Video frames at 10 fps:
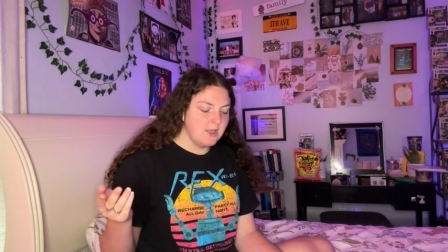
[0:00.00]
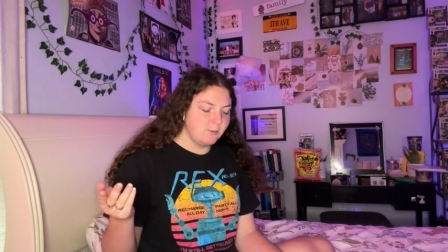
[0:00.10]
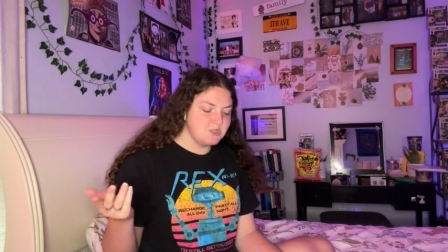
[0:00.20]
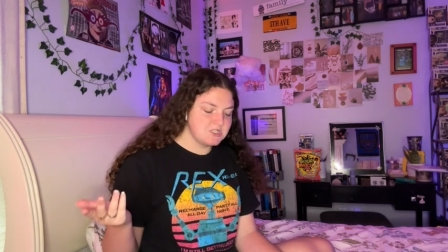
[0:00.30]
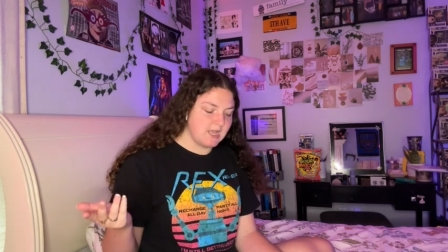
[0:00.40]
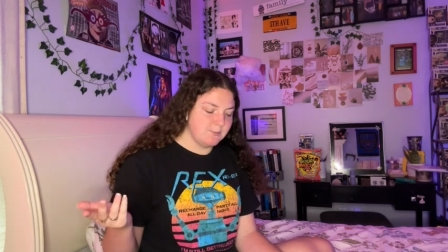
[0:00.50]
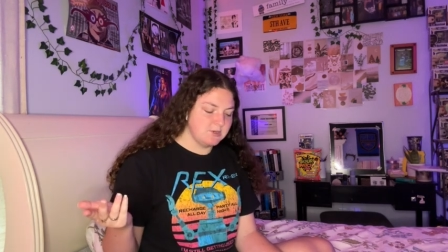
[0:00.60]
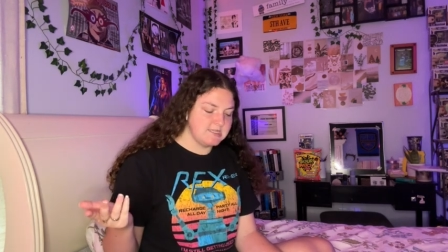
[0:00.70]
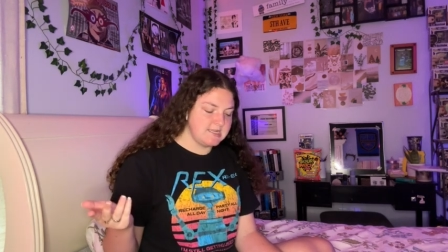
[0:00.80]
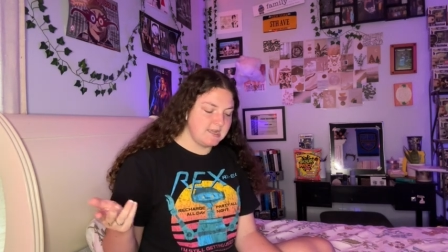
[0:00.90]
We just got more
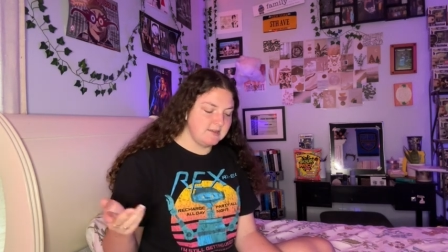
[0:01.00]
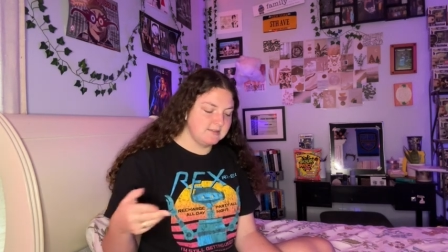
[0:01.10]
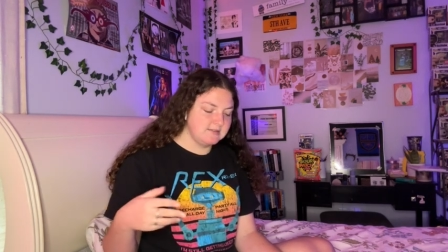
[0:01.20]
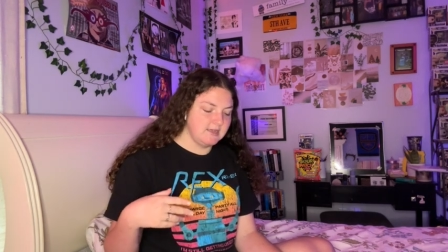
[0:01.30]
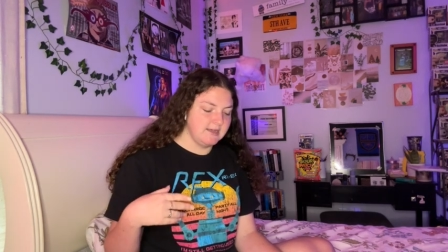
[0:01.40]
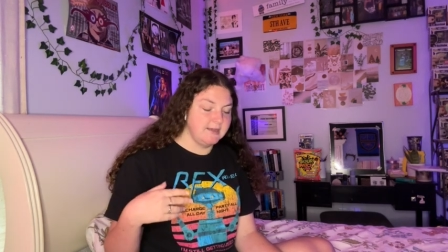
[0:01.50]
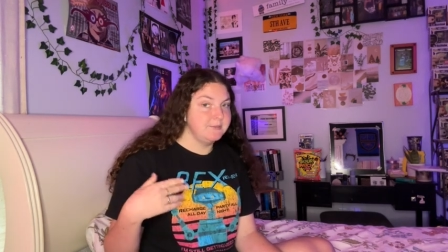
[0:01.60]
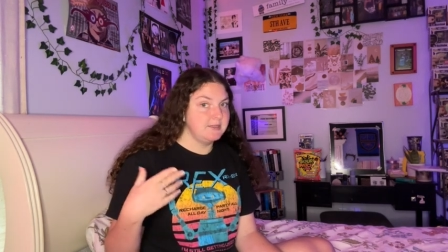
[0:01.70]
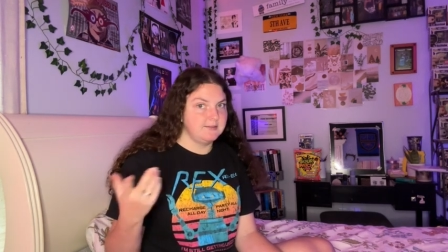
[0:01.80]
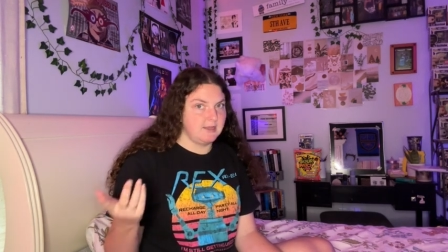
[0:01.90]
details um,
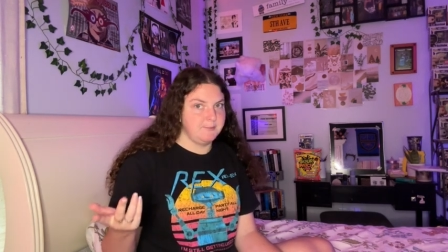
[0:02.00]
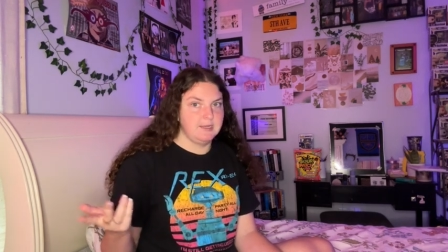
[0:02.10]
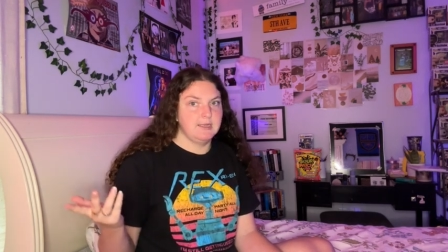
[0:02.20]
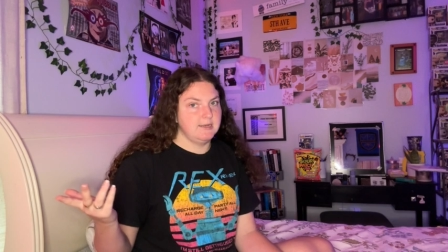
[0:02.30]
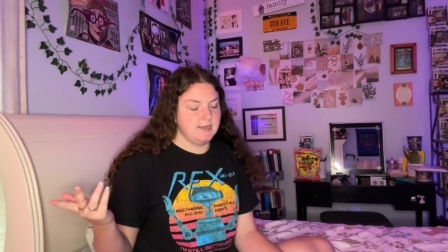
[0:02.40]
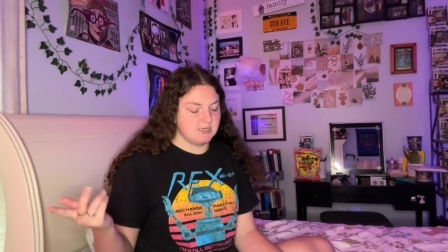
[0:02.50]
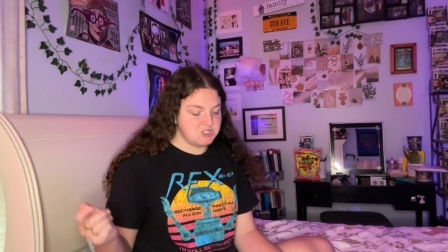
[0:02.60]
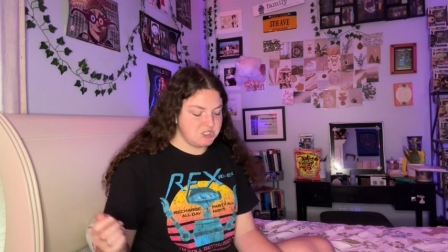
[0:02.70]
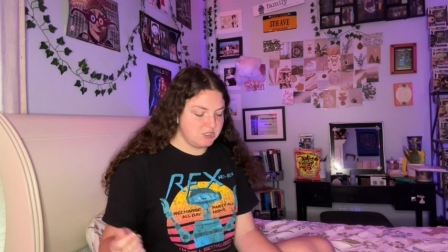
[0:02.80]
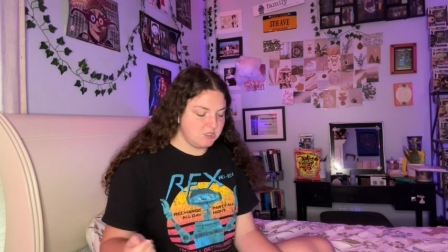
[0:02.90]
and it's coming
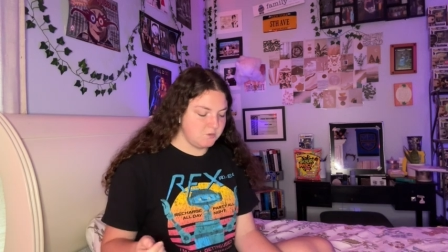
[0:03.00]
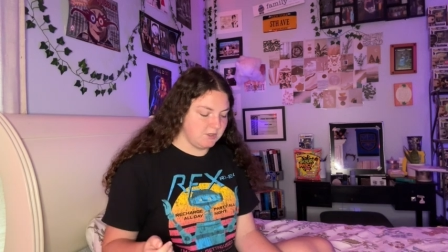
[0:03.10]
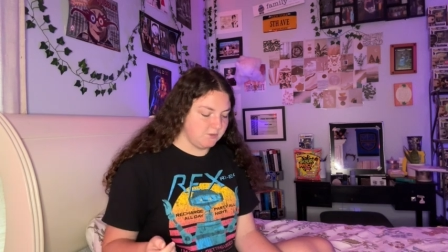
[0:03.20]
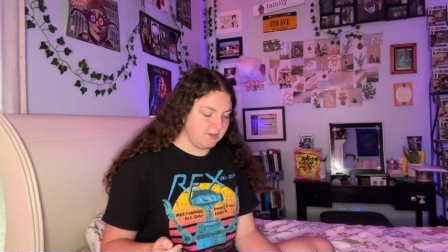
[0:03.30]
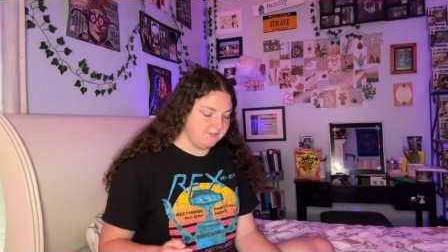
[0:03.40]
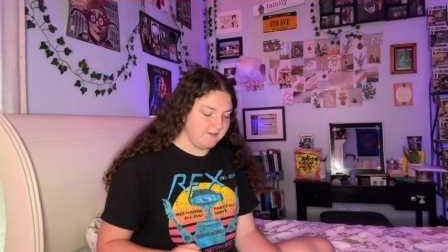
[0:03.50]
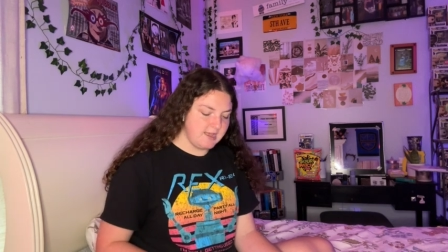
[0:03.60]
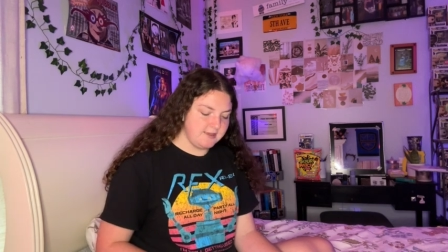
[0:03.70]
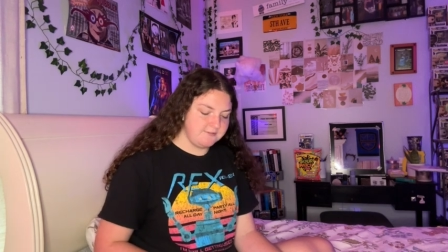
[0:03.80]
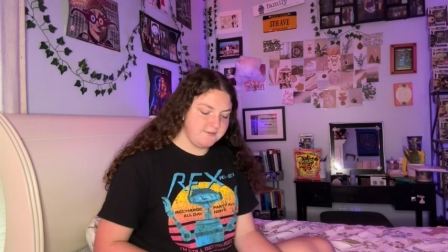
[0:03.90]
next year in 2025.